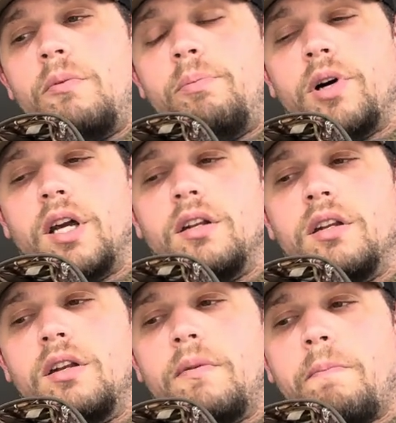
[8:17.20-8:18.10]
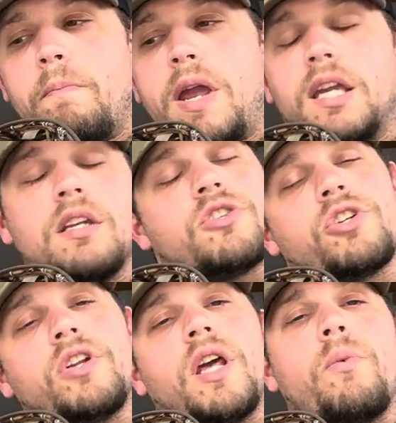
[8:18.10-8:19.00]
But making
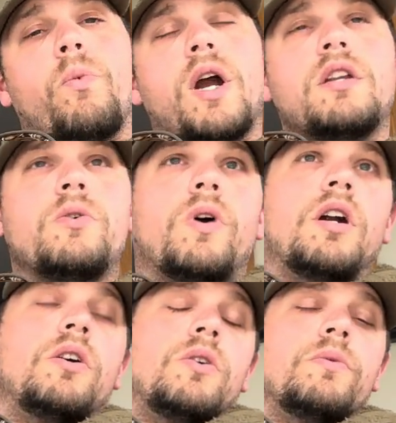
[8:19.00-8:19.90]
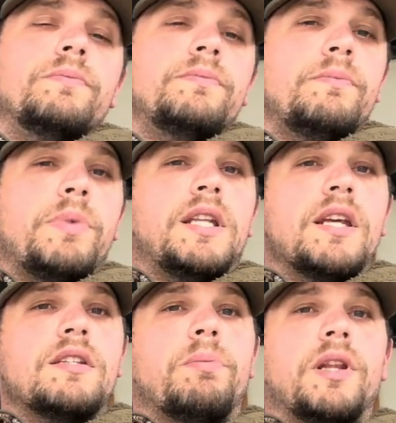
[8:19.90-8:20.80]
sure that when you are home, be
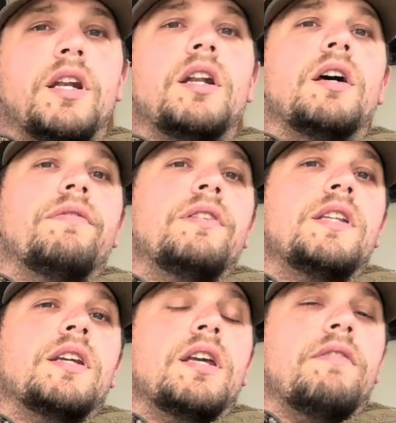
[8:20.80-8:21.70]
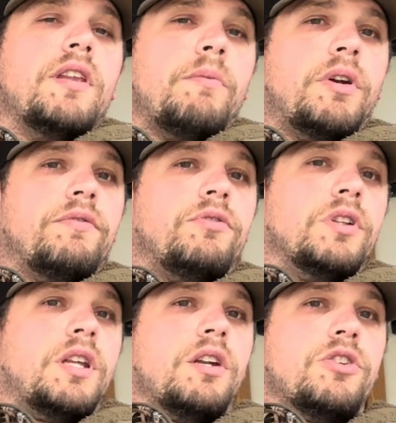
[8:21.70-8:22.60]
disciplined enough to give them your full
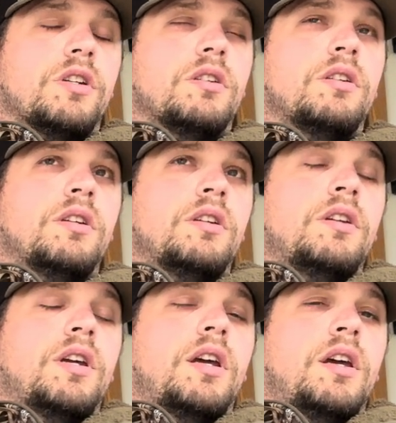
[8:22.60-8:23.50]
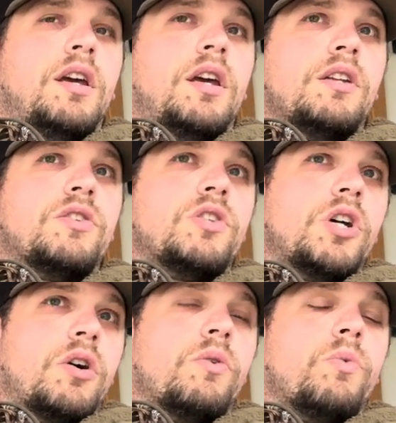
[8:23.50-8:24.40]
attention.
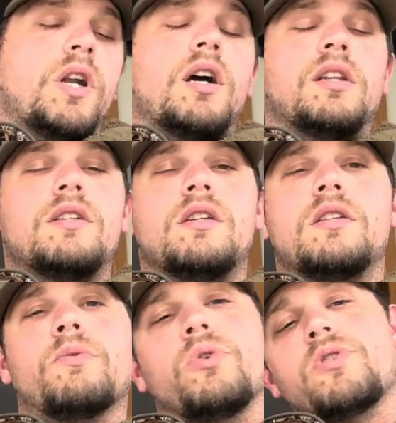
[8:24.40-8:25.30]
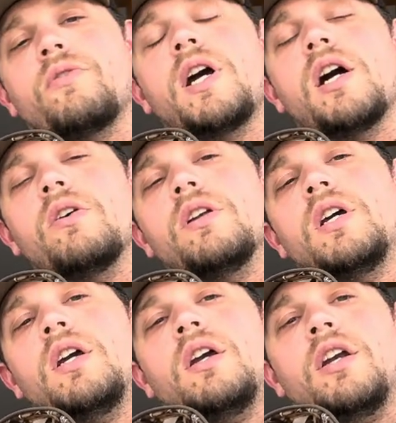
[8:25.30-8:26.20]
So when hunting season rolls around,
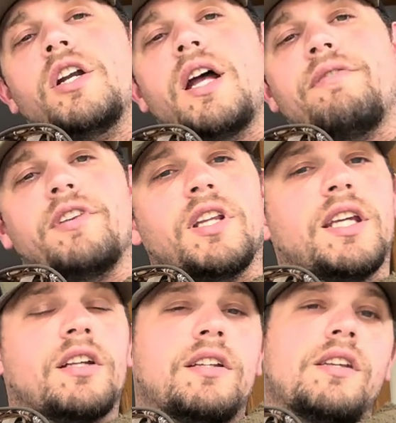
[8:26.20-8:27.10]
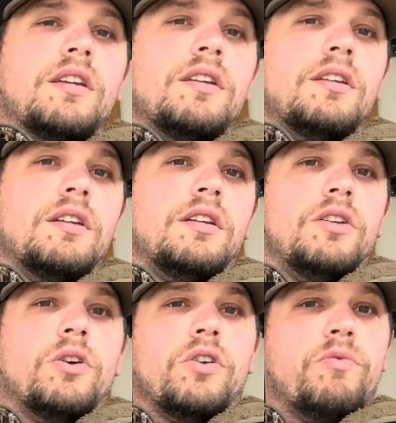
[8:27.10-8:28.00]
you're not feeling guilty.
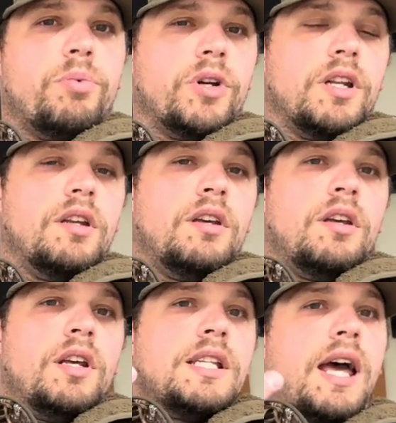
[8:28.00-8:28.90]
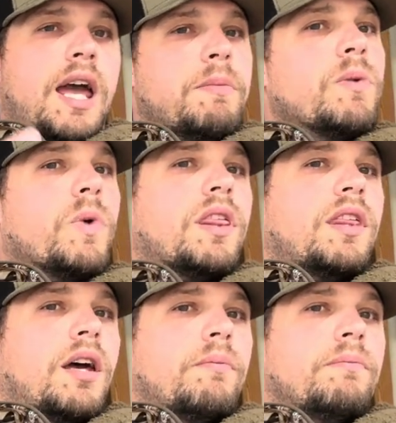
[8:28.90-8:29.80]
You've put time in with
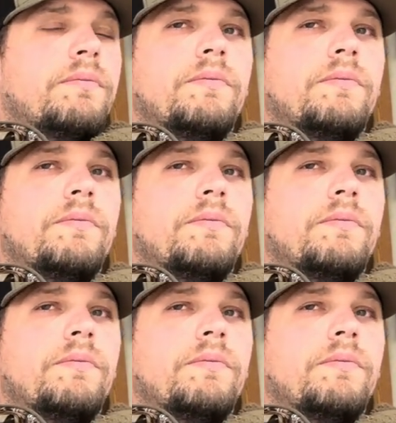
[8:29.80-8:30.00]
them.